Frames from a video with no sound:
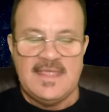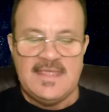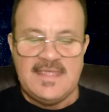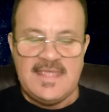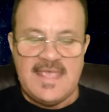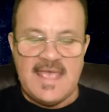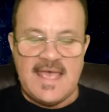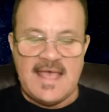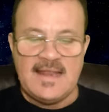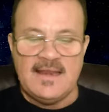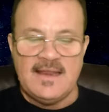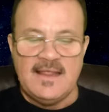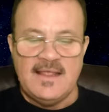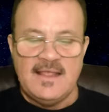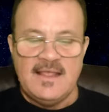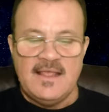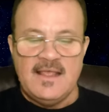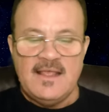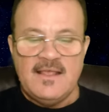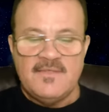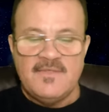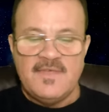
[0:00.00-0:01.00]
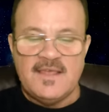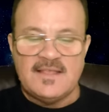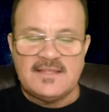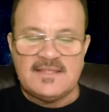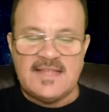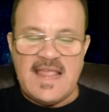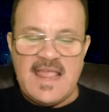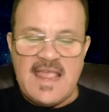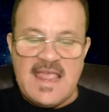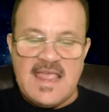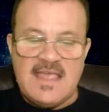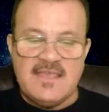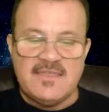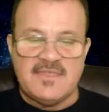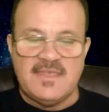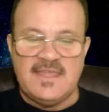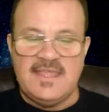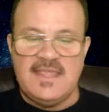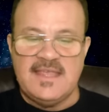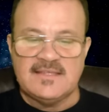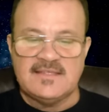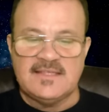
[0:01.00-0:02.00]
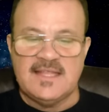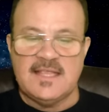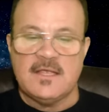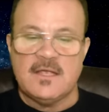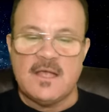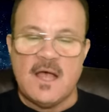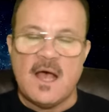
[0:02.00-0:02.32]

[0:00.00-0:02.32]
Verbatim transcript: Yet, this atheistic